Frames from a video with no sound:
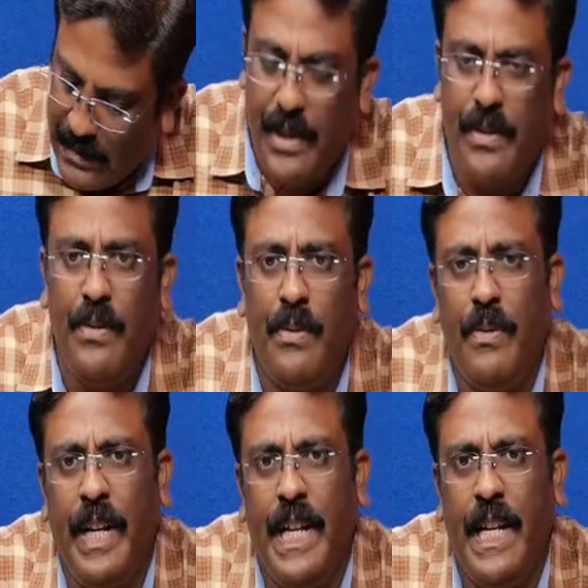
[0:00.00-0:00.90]
is
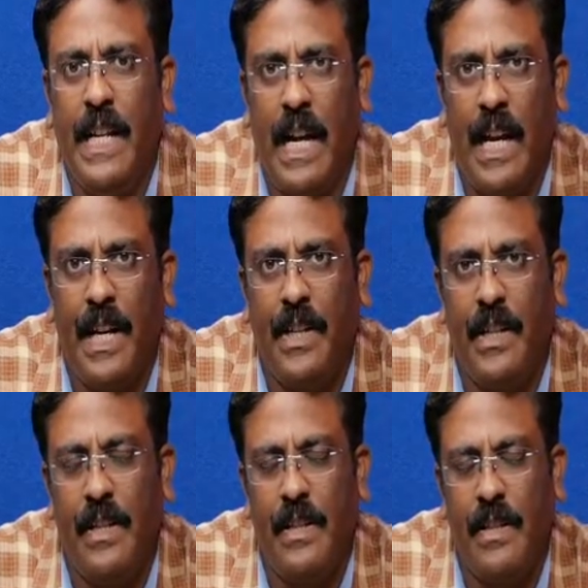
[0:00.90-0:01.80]
no any
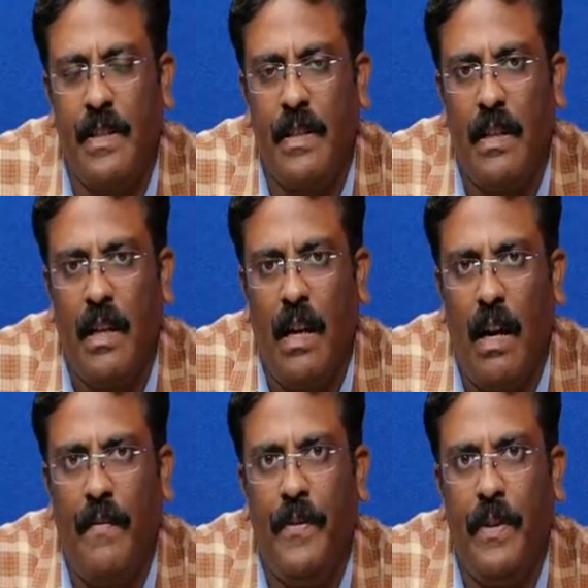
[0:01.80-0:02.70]
directions
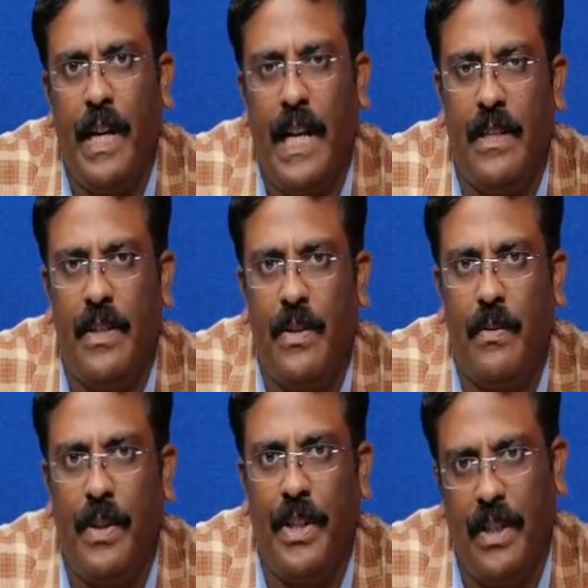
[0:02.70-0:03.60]
of your edges
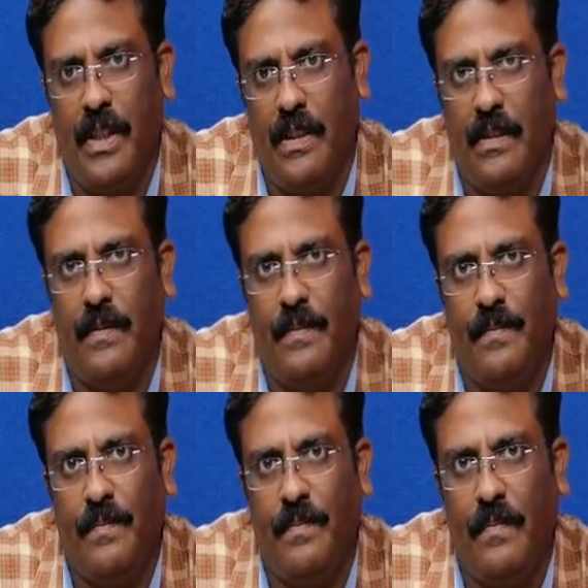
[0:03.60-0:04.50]
over here.
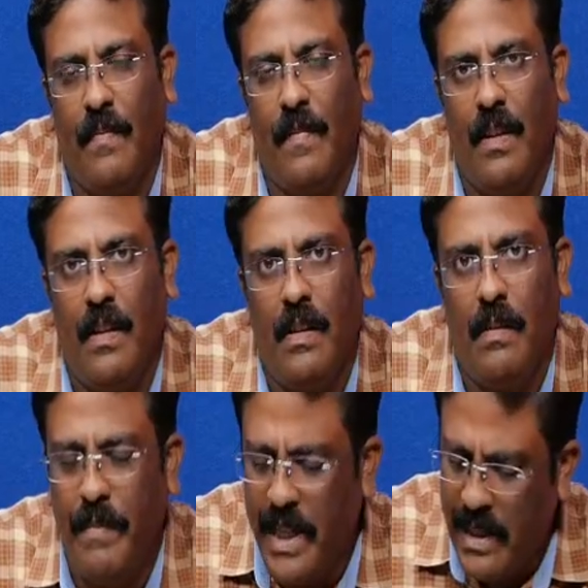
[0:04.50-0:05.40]

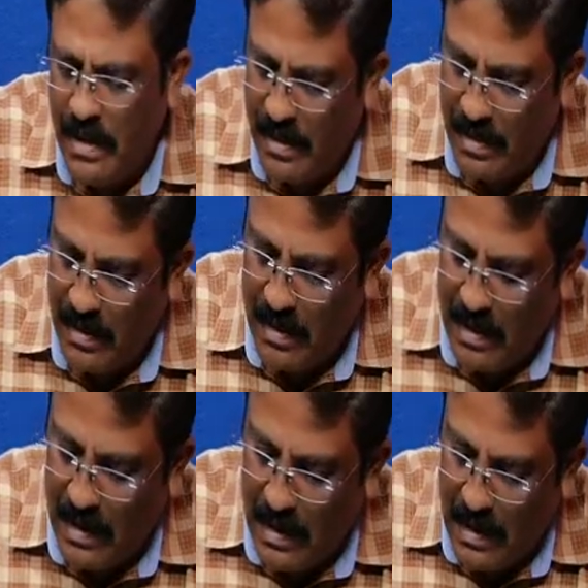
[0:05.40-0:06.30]
Means
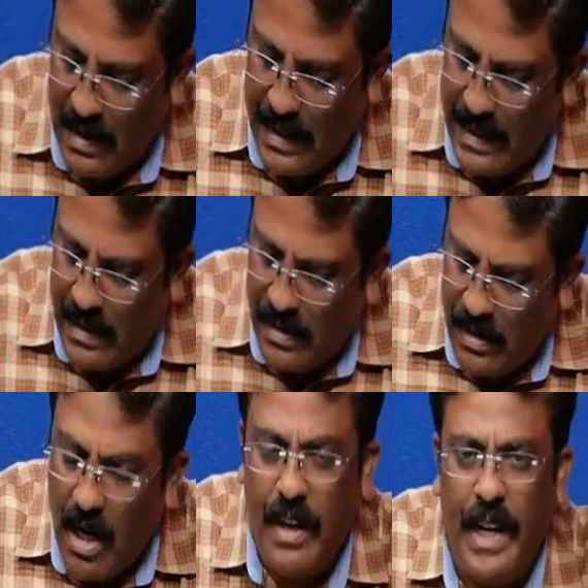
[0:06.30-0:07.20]
it's
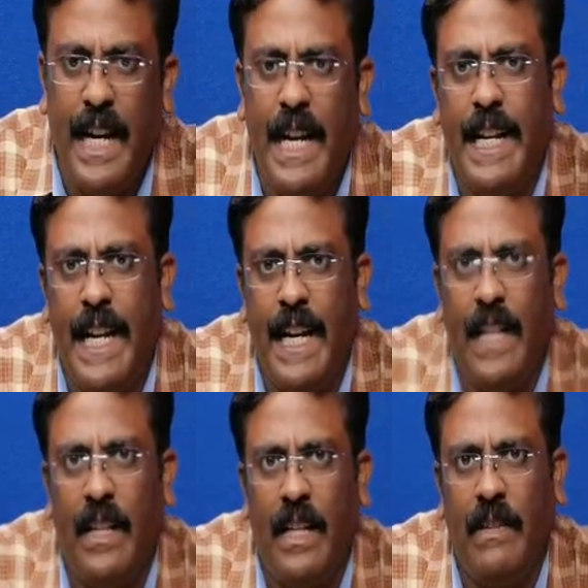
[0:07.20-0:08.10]
not
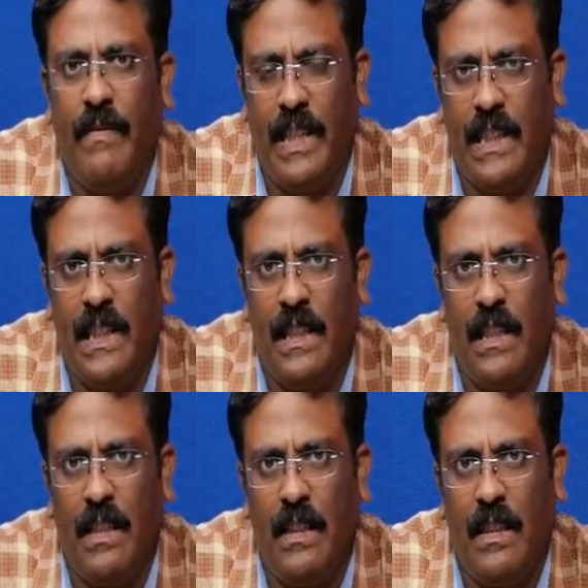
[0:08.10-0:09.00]
indicating that whether
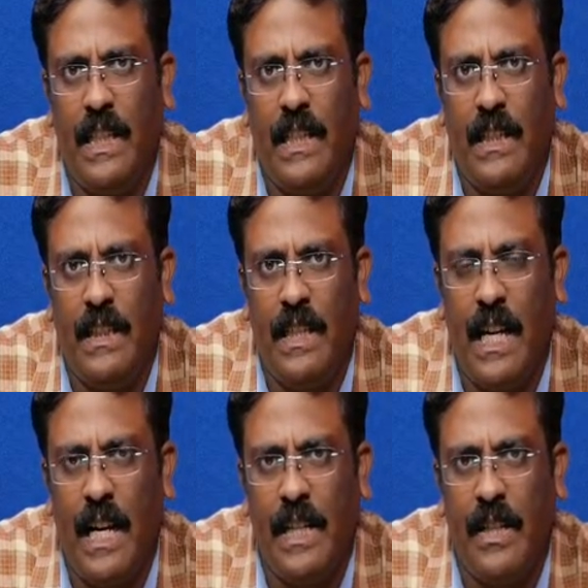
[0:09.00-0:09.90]
the
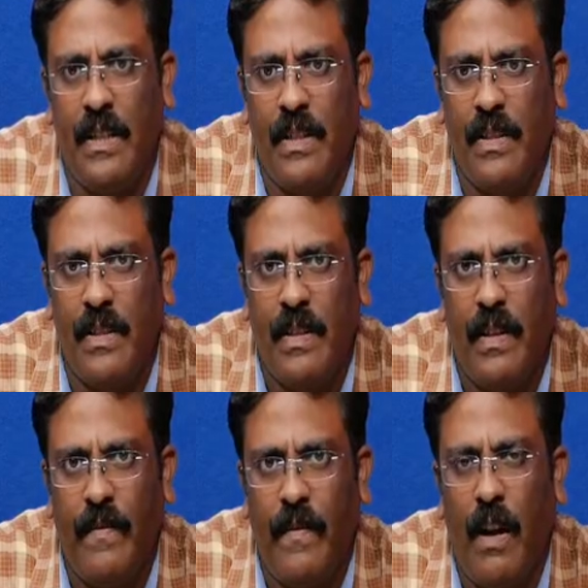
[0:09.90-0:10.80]
directions
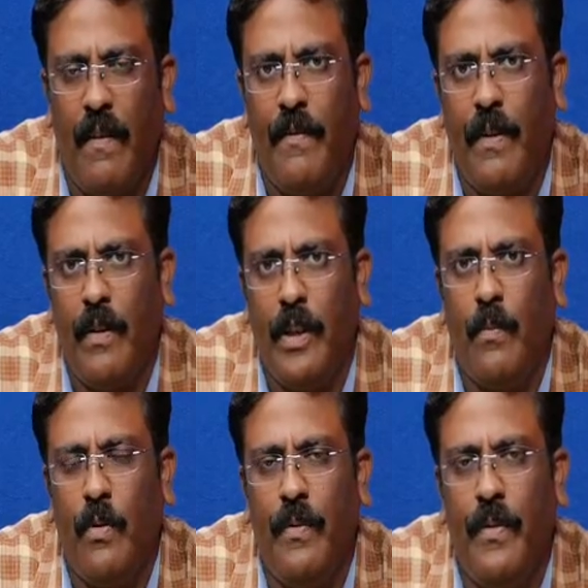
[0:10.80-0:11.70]
of the
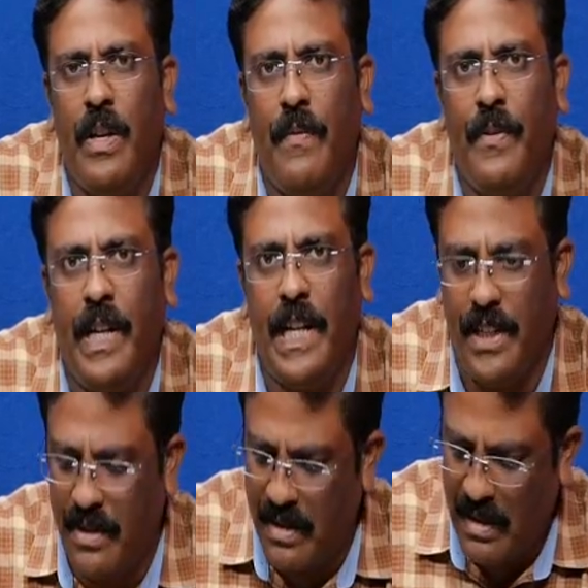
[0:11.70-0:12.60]
moving of your
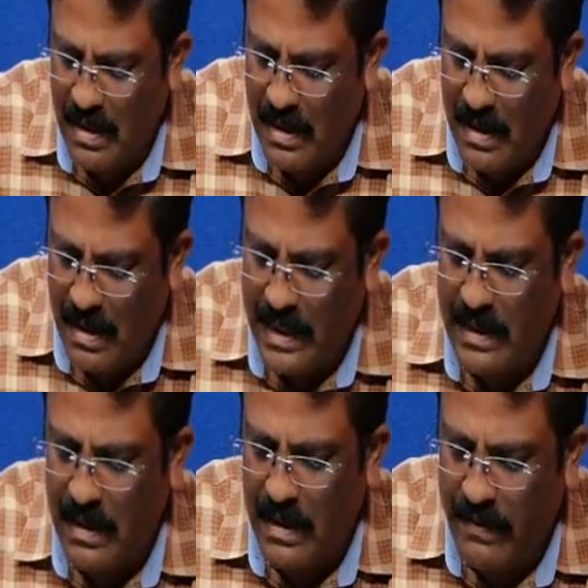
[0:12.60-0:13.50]
edge,
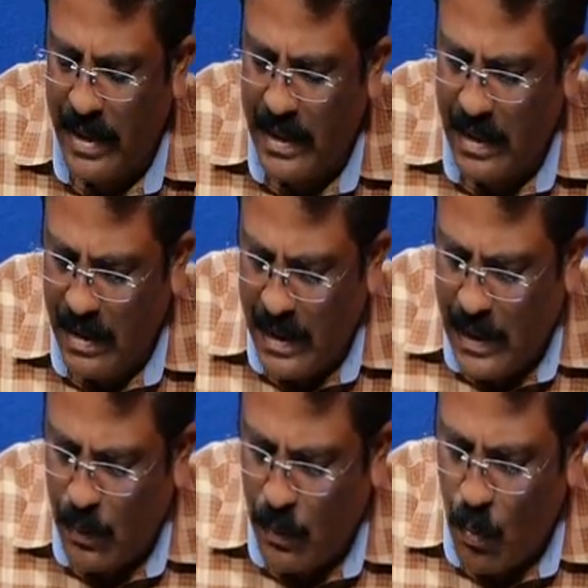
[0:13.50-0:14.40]
like whether
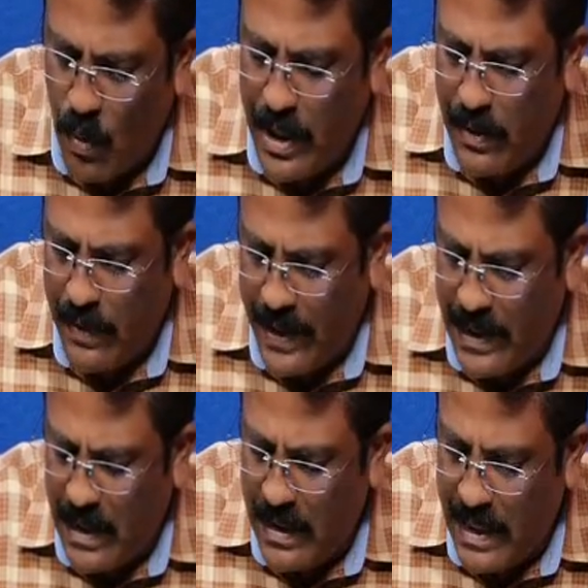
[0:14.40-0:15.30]

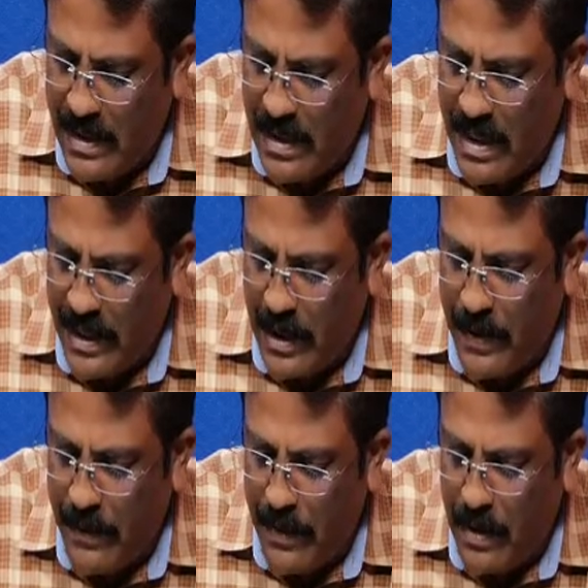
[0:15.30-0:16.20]
whether the edge is connected
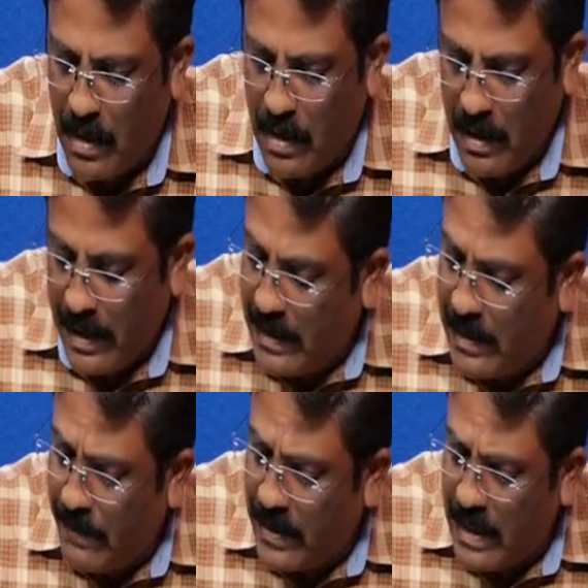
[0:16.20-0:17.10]
between
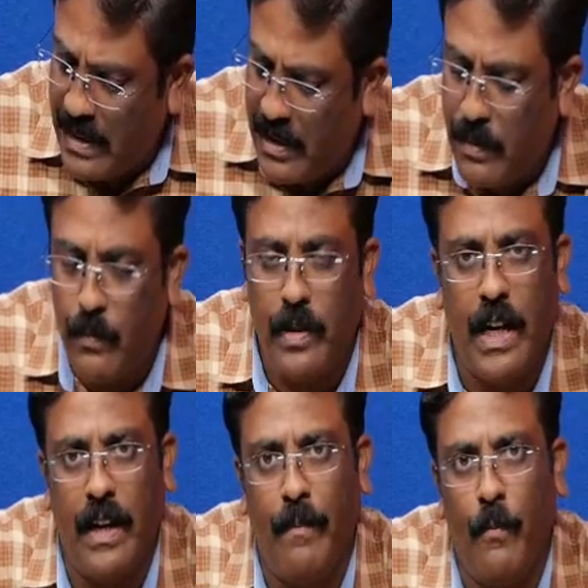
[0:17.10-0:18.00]
either whether edge is
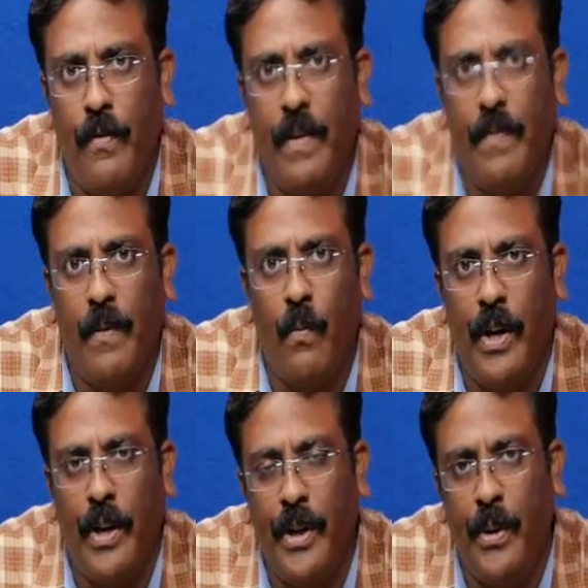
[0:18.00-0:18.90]
moving from
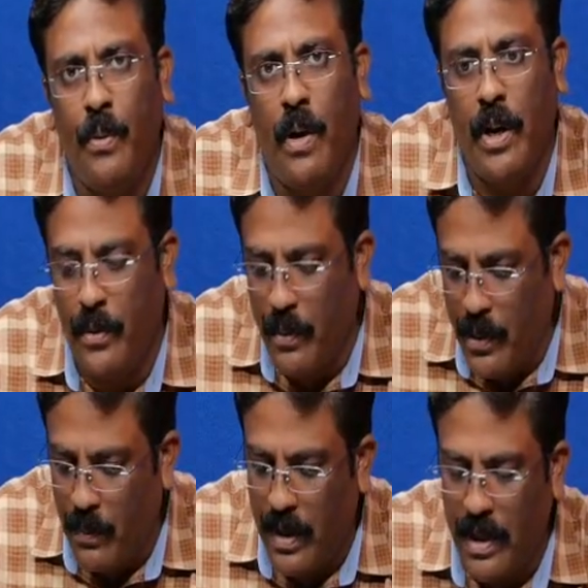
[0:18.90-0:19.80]
1 to 2 or 2
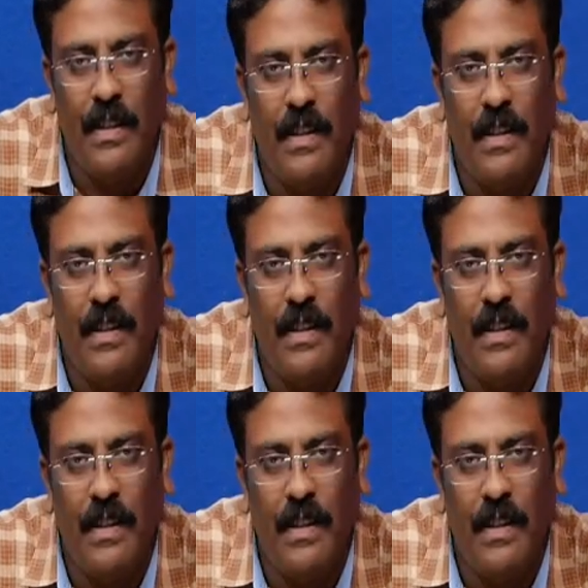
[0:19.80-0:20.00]
to 1,